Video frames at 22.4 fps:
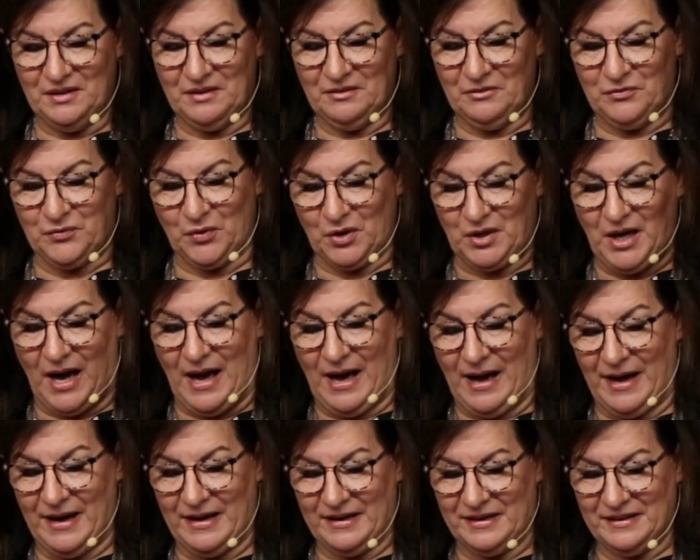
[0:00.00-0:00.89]
for
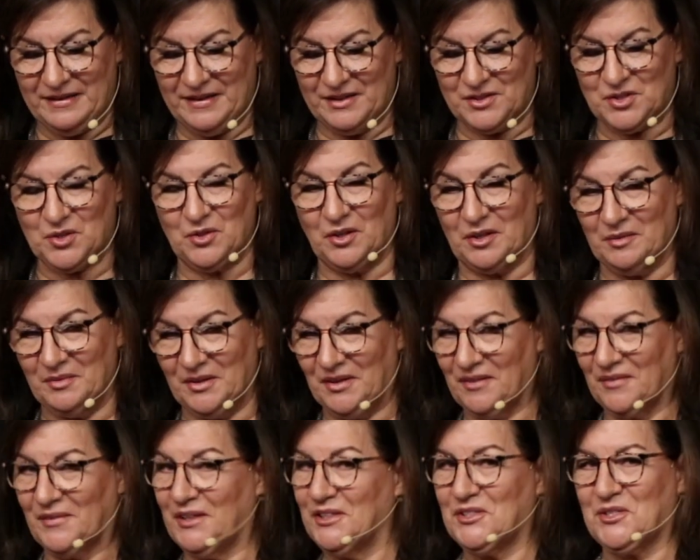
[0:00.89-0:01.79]
God, it's going to be
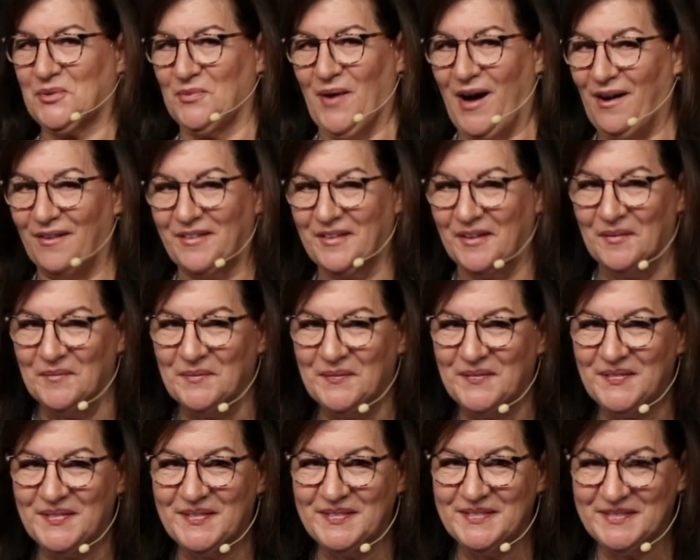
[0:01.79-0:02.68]
a rich
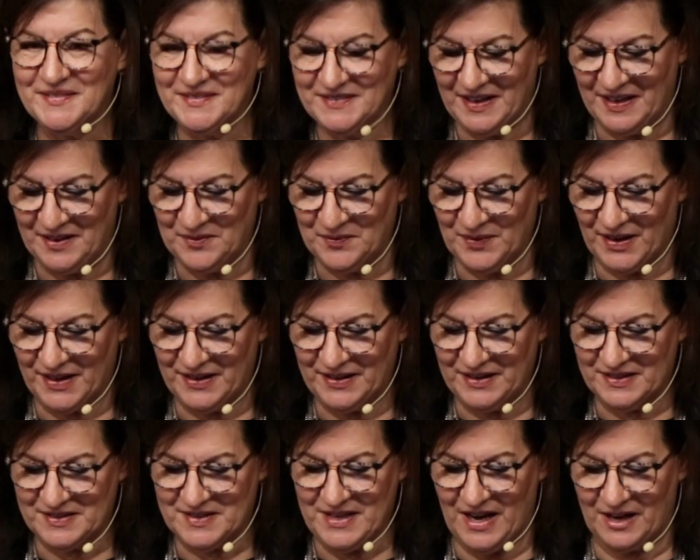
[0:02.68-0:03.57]
welcome.
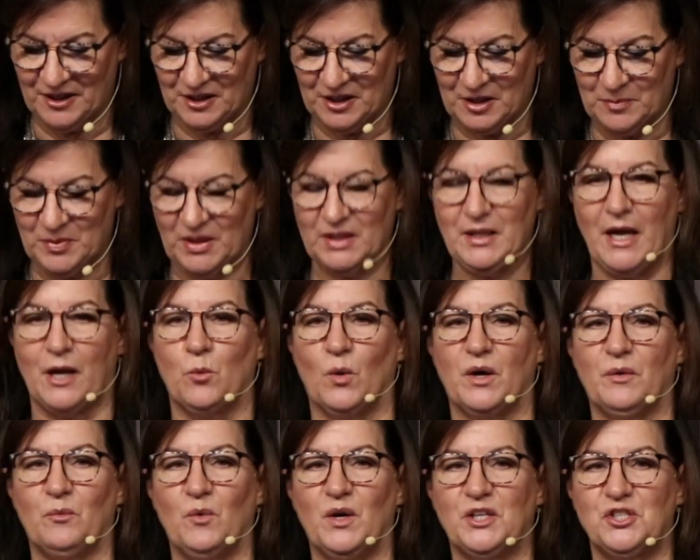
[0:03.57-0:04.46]
Amen. It's not going to be like,
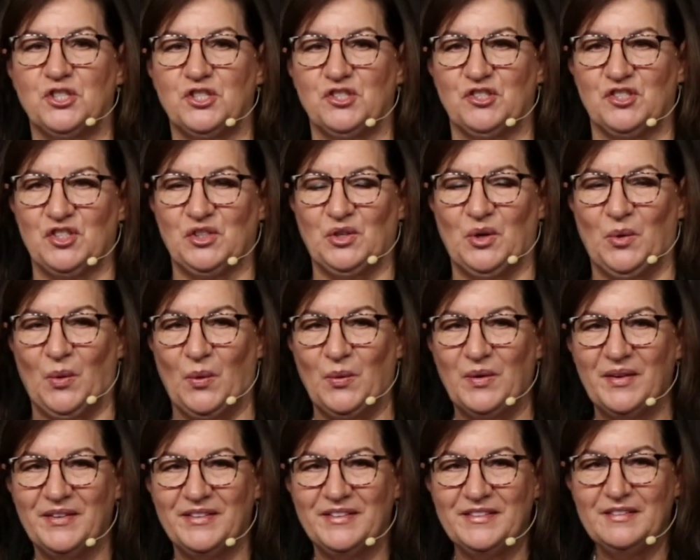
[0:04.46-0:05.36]
well, what'd you do?
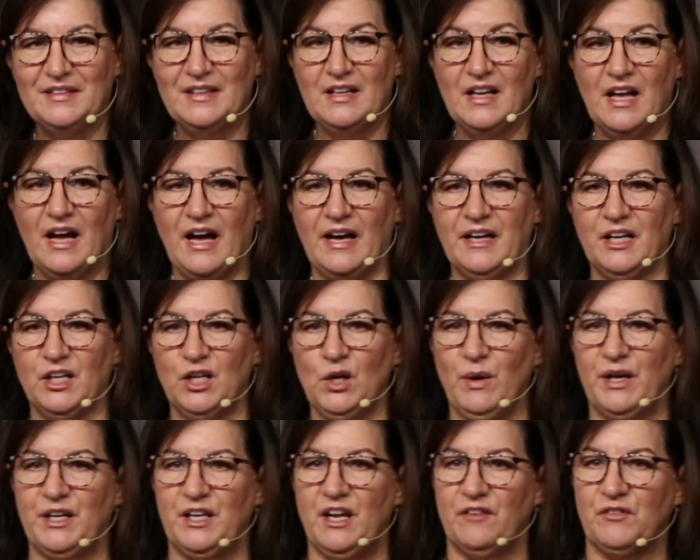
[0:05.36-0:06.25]
I don't
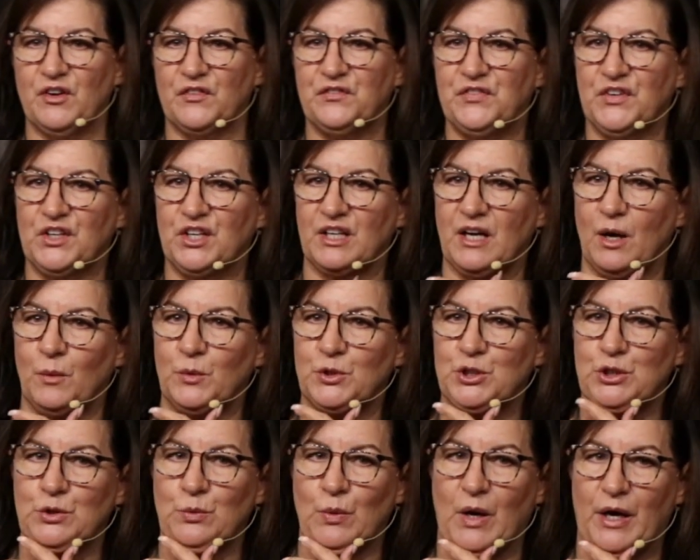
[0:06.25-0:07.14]
know. I never figured out
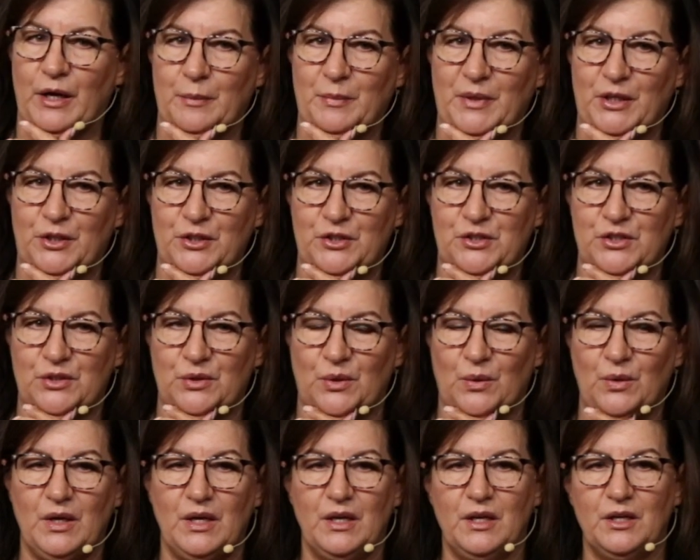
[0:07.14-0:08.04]
what you wanted me to
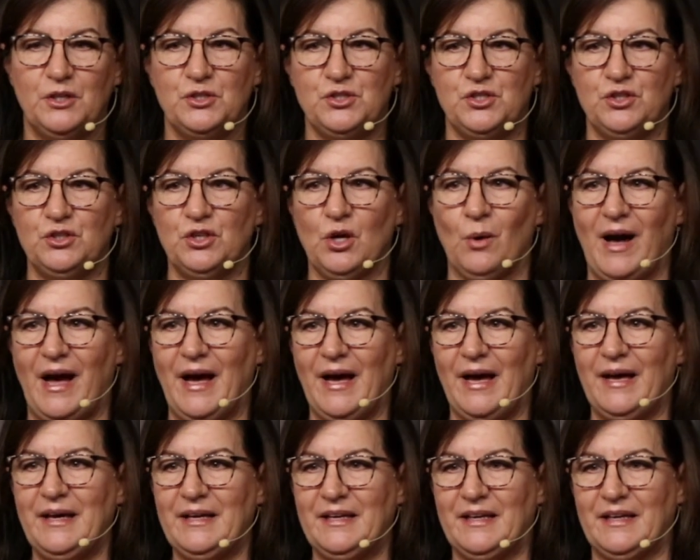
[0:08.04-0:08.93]
do. Do you know
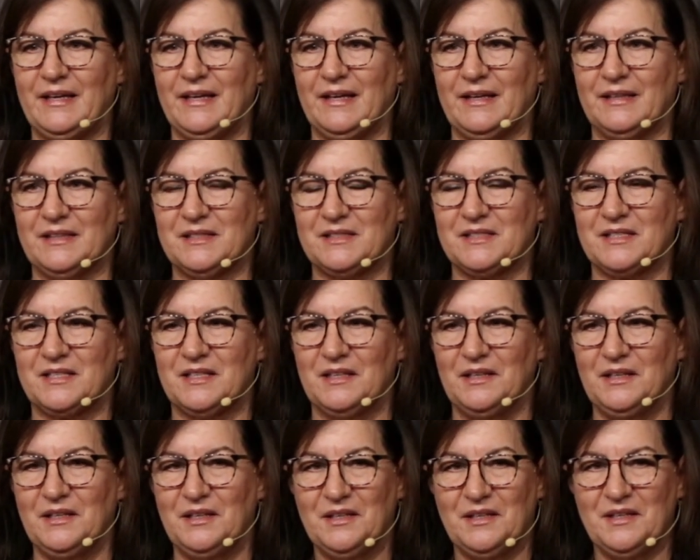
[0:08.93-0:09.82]
I can't
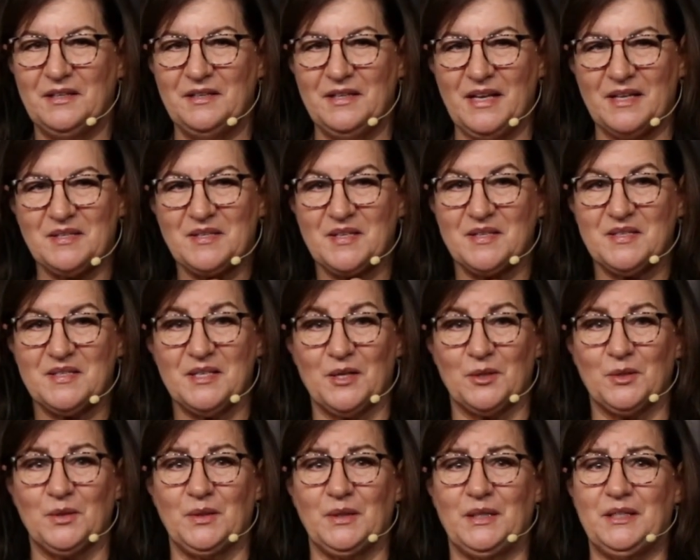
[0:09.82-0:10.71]

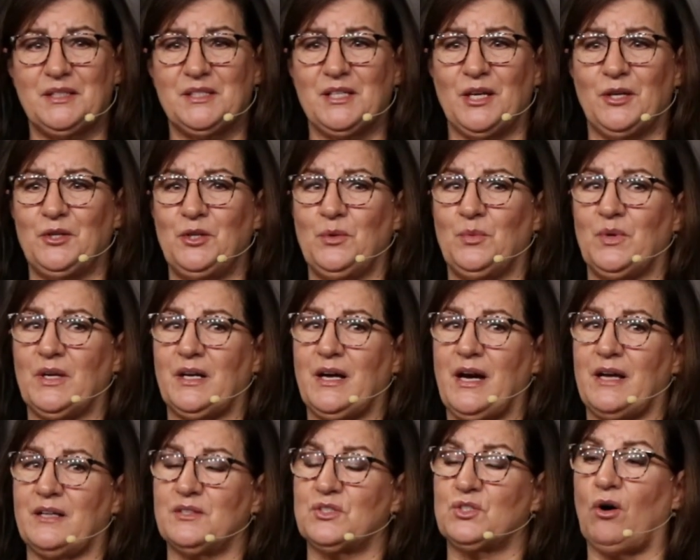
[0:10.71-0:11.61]
necessarily tell you what
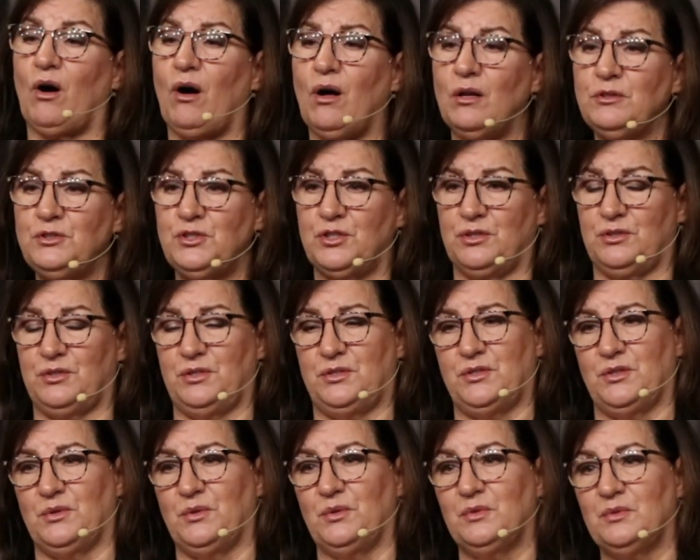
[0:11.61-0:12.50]
God has called you to
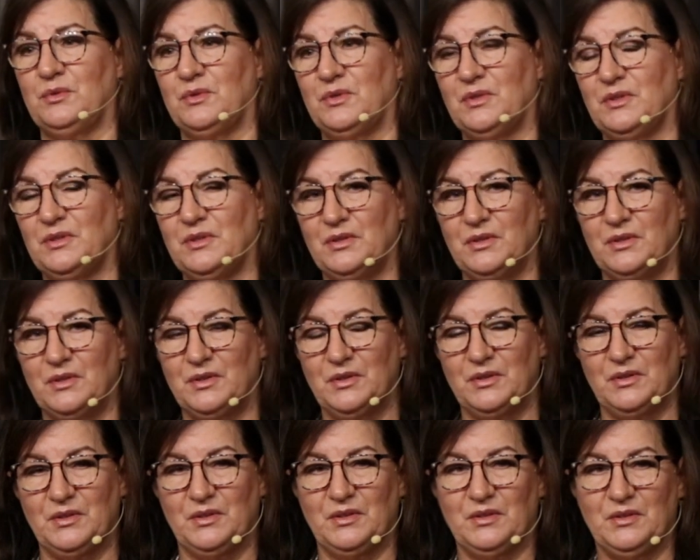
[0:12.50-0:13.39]
do,
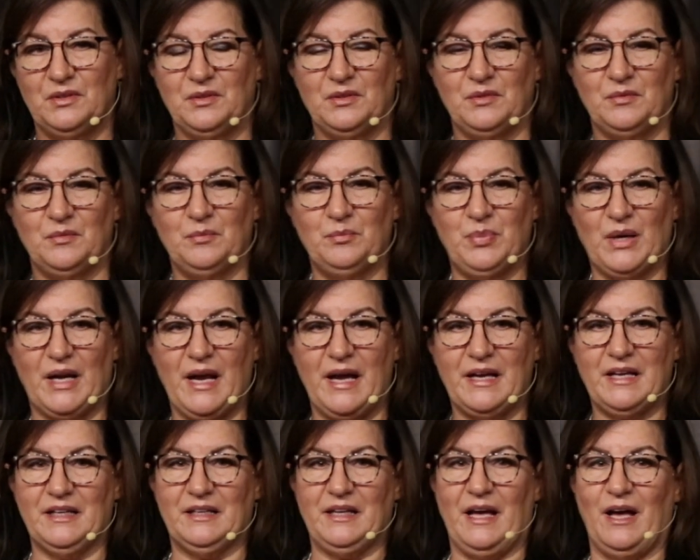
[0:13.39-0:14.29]
but
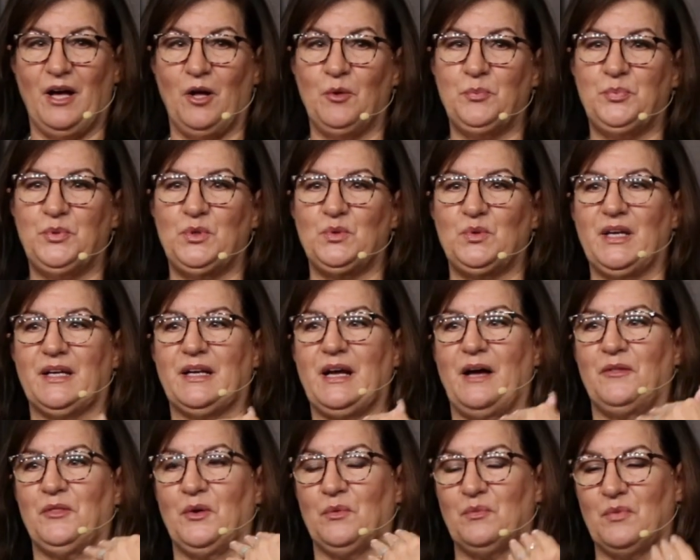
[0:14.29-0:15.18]
I can help you get
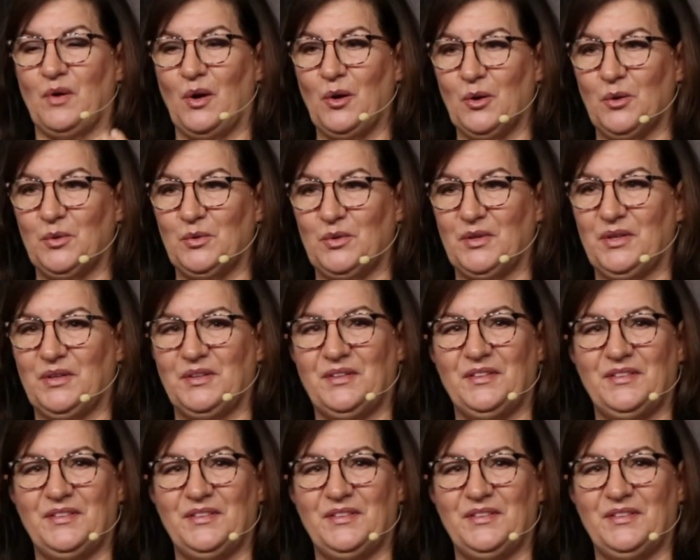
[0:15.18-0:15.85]
on the road